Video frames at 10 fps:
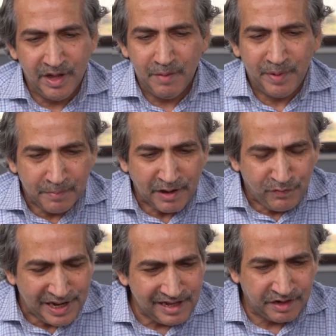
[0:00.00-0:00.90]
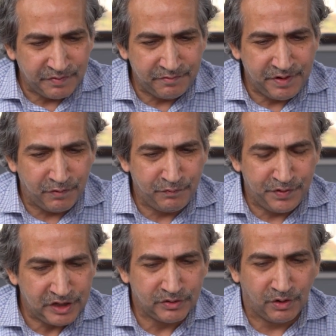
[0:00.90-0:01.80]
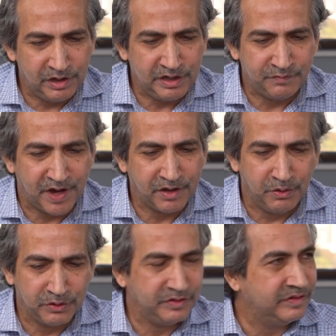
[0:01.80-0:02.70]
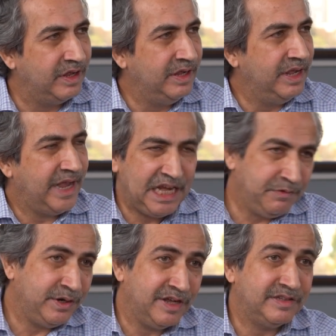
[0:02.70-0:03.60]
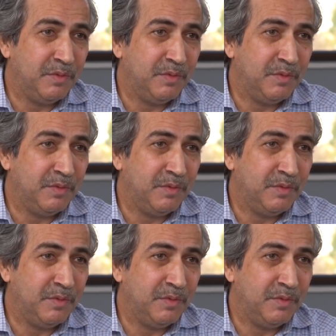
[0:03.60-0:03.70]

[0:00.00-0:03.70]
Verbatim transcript: But my feeling is that when we have finished all these five courses, anyone who does them